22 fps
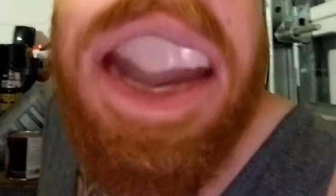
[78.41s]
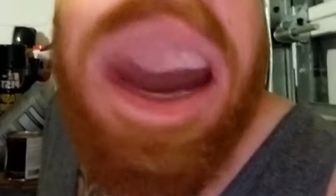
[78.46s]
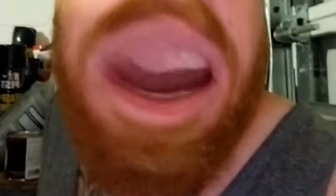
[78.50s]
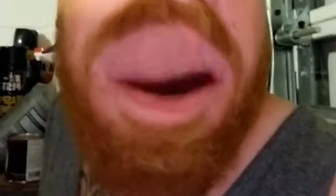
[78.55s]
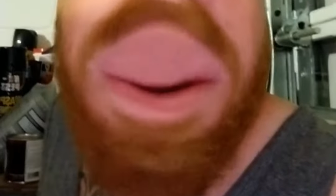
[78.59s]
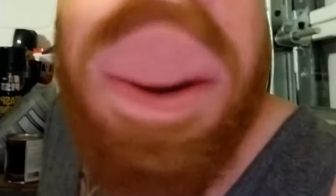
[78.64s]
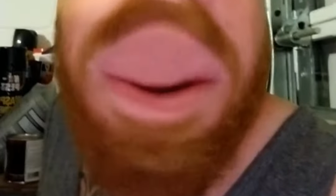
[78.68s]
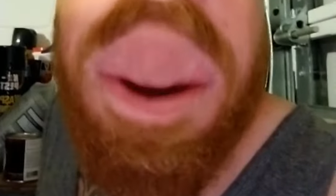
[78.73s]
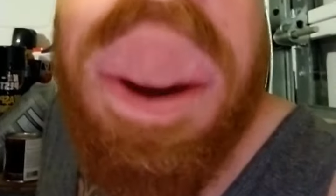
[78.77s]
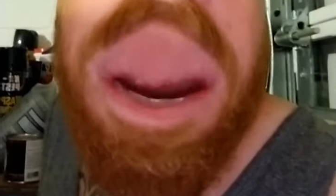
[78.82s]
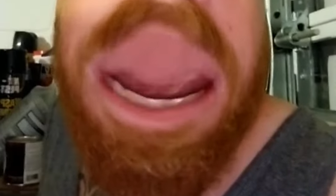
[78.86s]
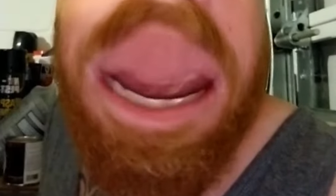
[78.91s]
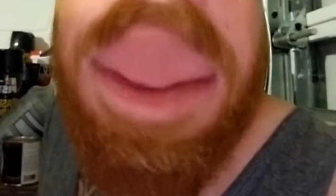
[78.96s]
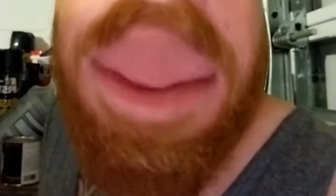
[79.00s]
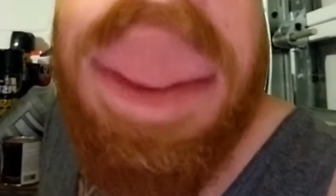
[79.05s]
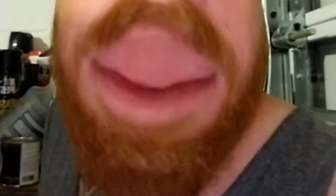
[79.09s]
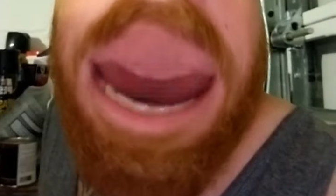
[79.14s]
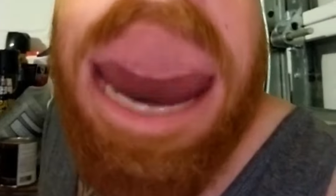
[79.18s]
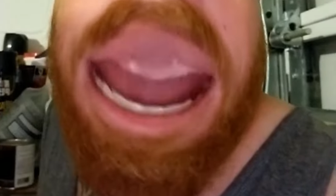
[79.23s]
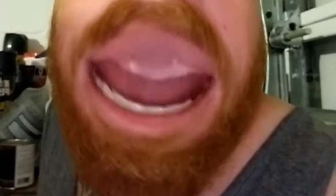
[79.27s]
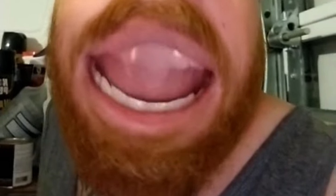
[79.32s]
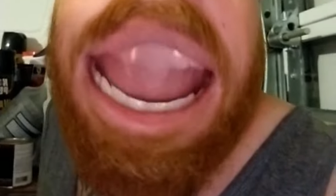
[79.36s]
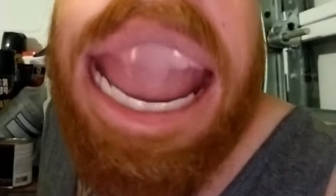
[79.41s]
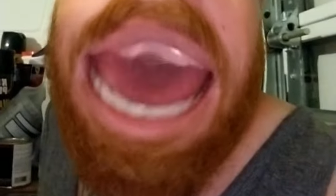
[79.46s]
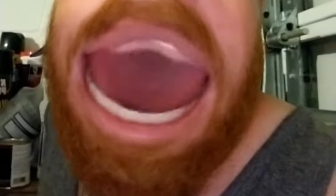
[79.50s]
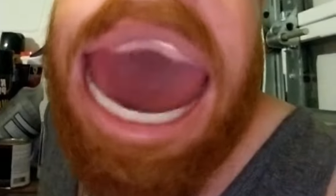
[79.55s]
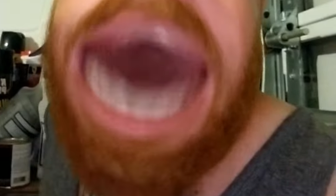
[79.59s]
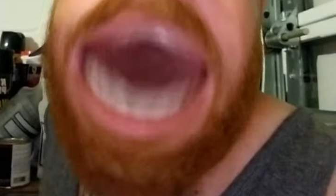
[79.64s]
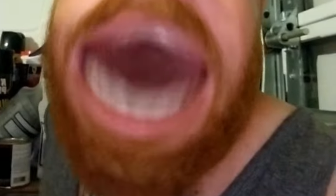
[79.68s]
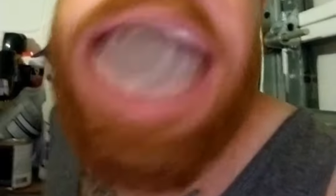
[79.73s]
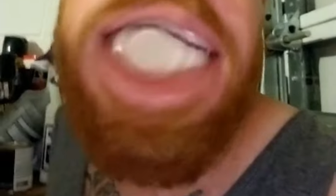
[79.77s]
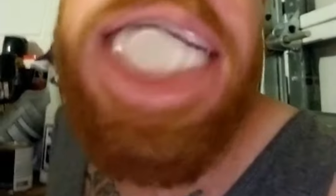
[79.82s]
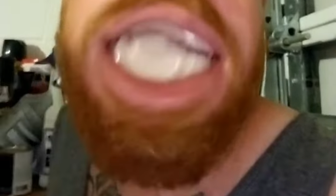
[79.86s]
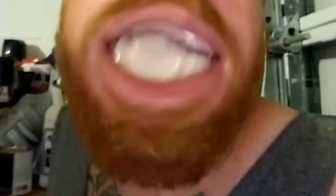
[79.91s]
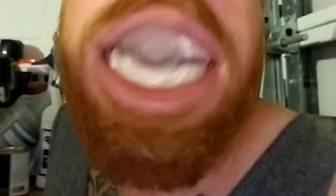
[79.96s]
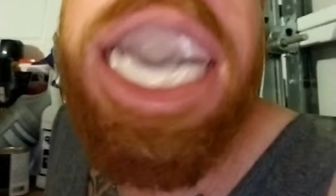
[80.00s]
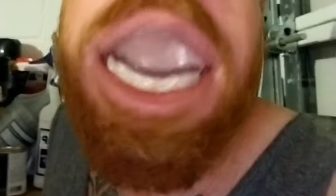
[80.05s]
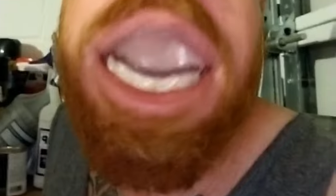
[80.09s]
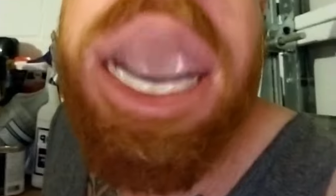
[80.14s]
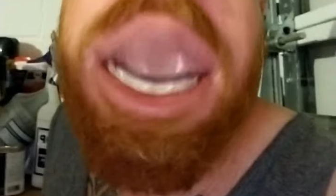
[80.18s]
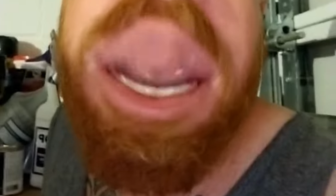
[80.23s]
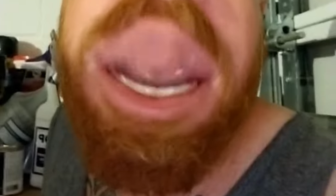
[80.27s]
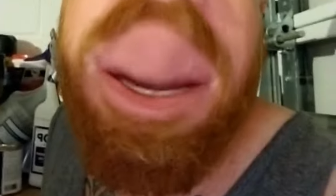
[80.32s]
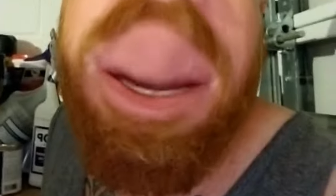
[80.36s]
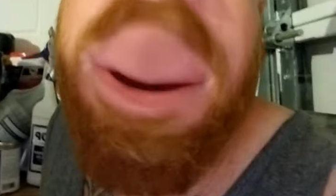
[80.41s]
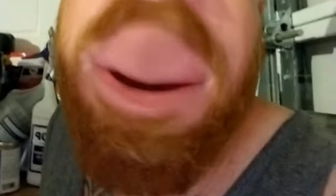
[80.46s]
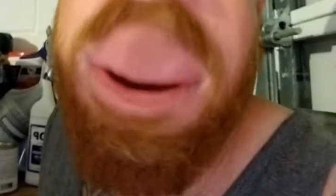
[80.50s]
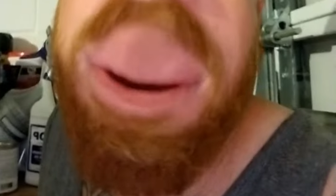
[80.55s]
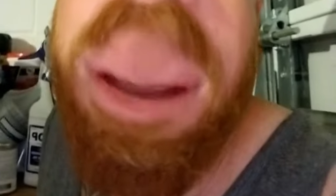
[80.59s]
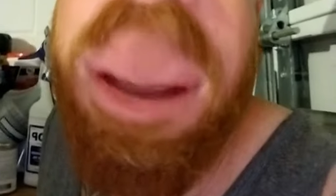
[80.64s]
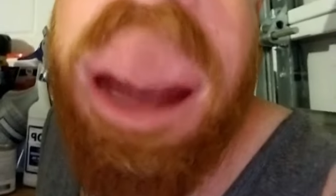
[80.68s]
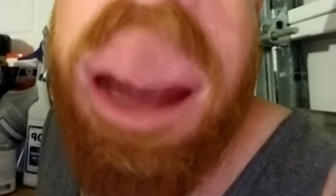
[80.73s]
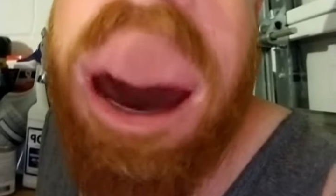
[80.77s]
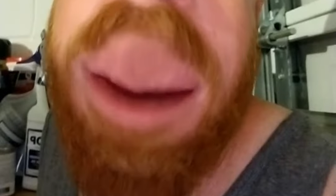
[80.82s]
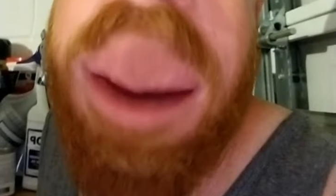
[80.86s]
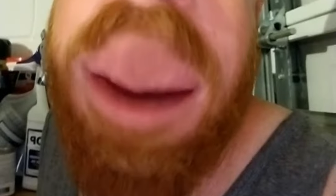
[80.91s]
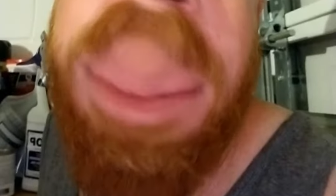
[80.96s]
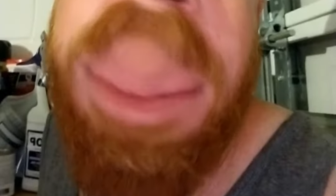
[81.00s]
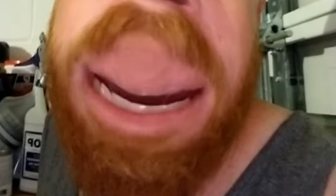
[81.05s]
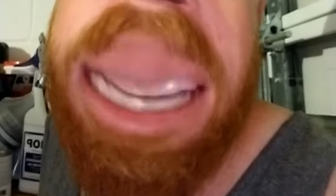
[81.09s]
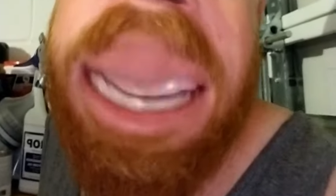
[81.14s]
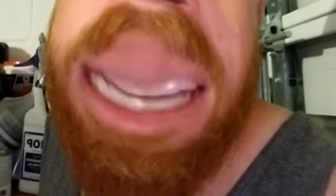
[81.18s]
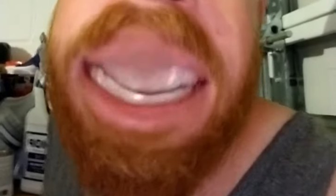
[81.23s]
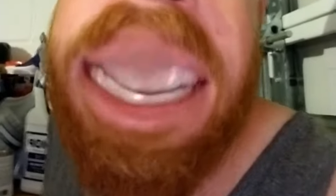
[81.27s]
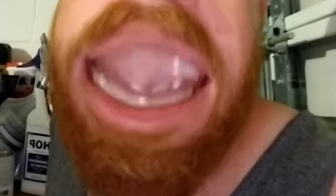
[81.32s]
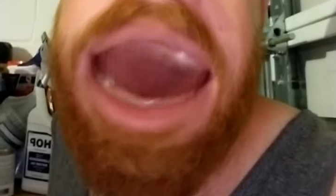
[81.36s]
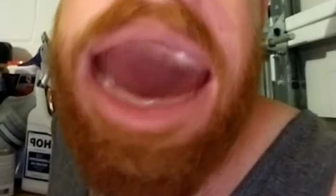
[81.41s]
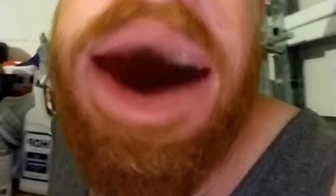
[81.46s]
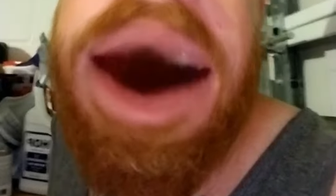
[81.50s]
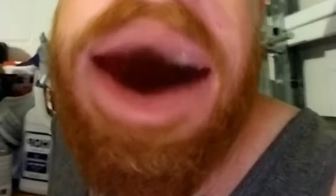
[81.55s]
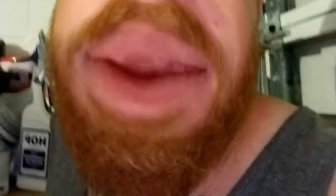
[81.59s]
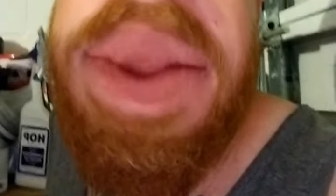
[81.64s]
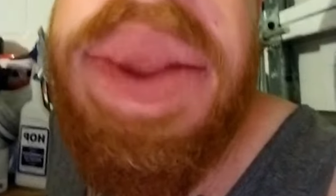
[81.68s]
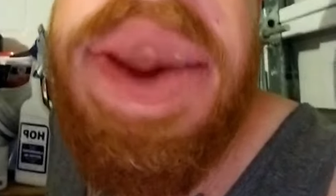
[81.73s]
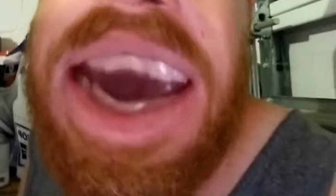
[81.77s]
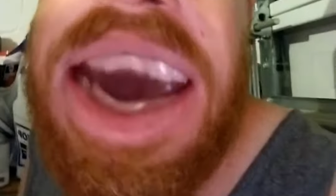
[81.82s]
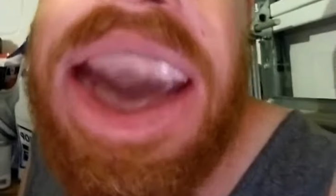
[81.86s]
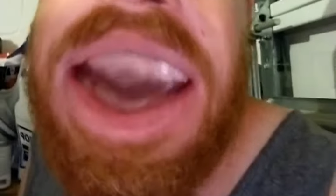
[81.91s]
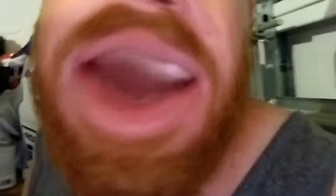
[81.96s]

Don't worry about it. I'll just do it all myself.